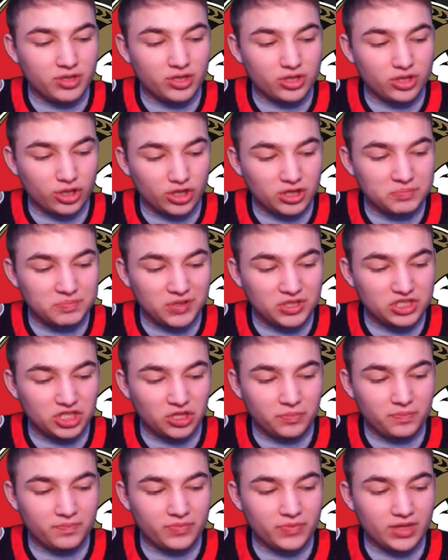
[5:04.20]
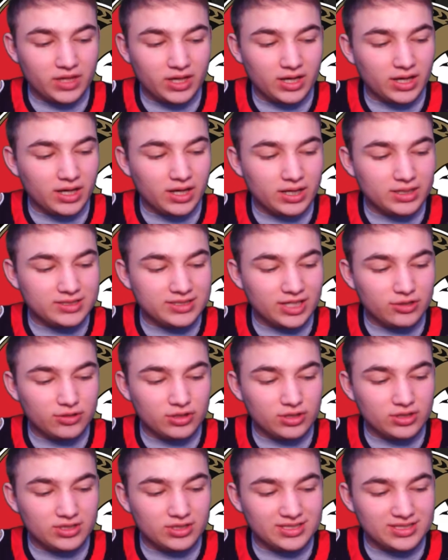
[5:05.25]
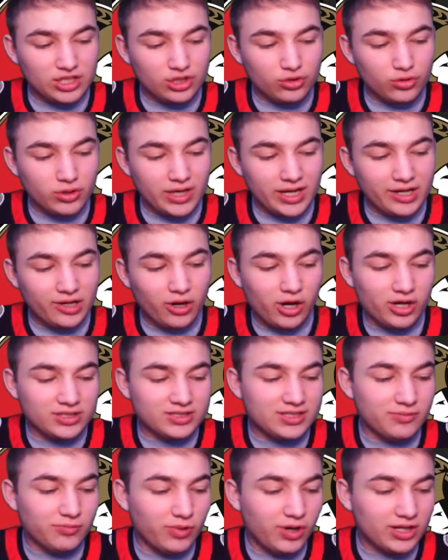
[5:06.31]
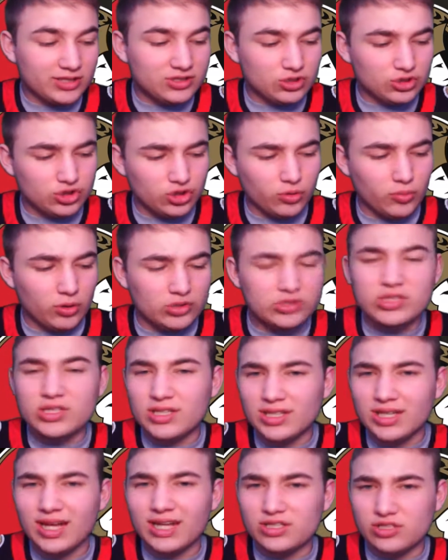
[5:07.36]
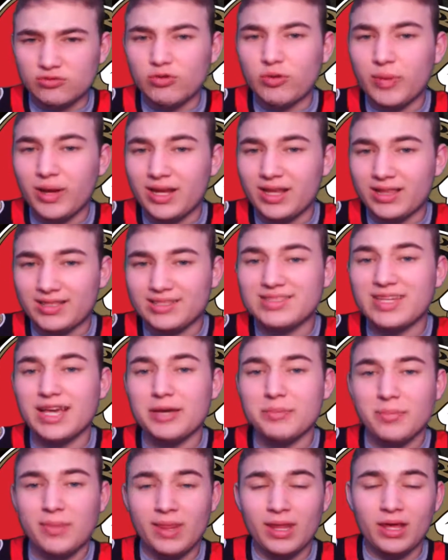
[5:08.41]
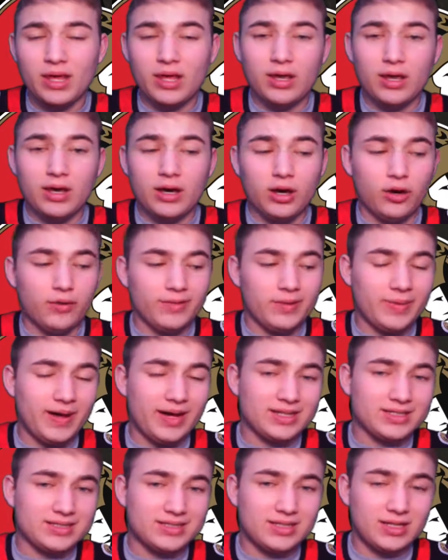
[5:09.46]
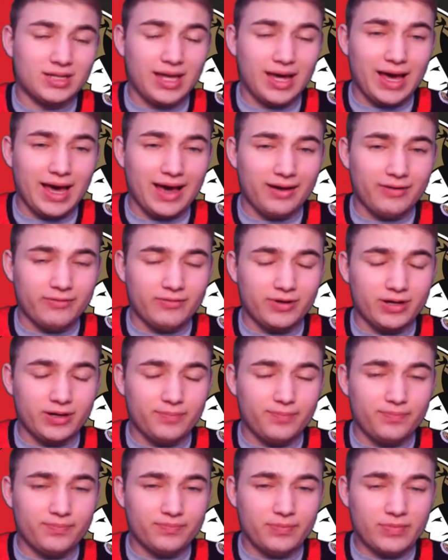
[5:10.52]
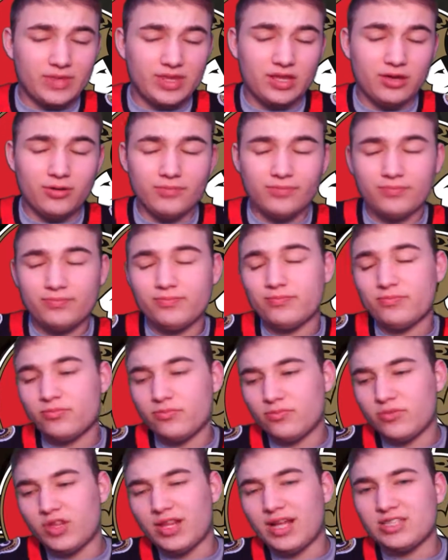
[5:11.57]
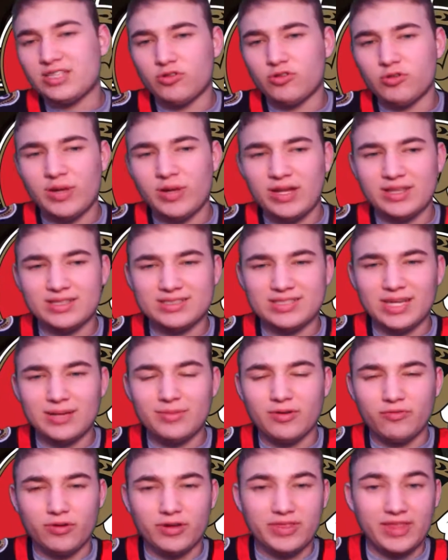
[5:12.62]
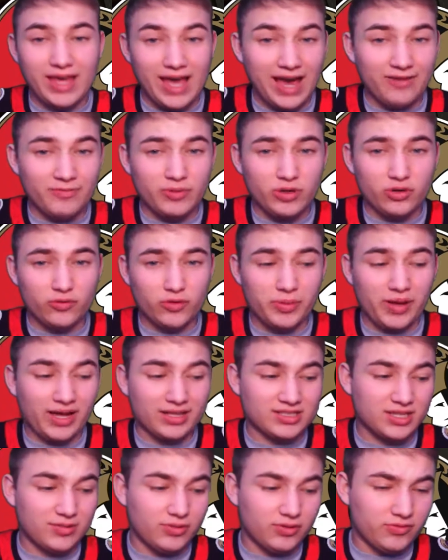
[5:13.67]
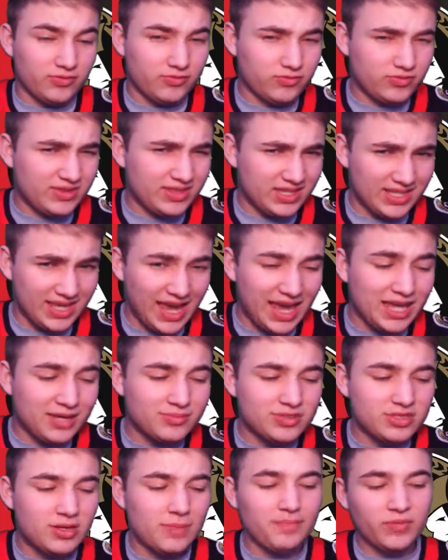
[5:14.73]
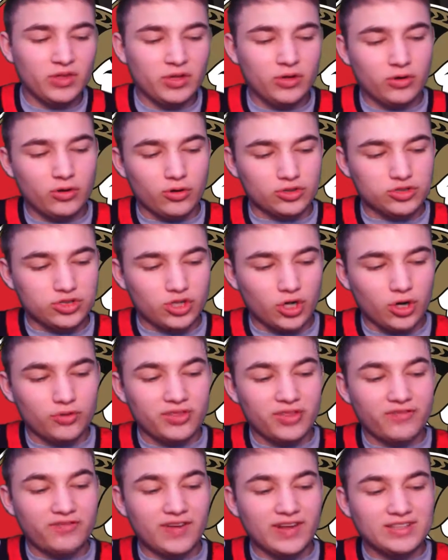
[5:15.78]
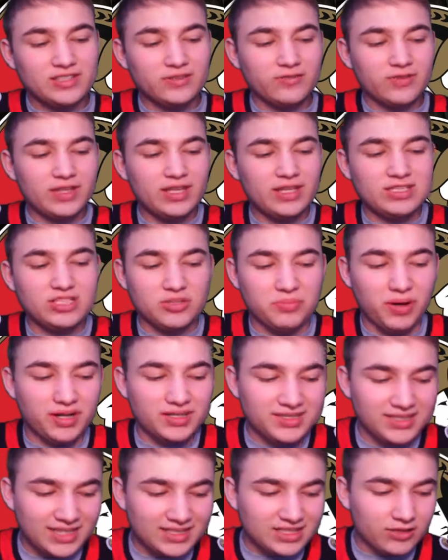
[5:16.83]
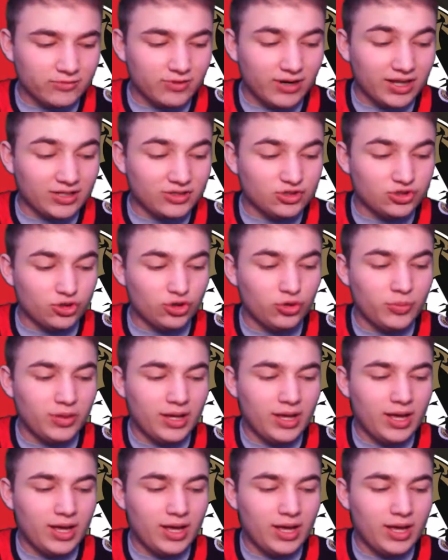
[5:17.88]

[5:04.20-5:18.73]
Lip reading: Clark Bishop centering Dzingel and Austin Watson. So mostly the lines are remaining the same over the past that have The lines are remaining the same of what they have been over the past couple of games or so. Defensively, Shabbat Zaitsev, Riley Zub,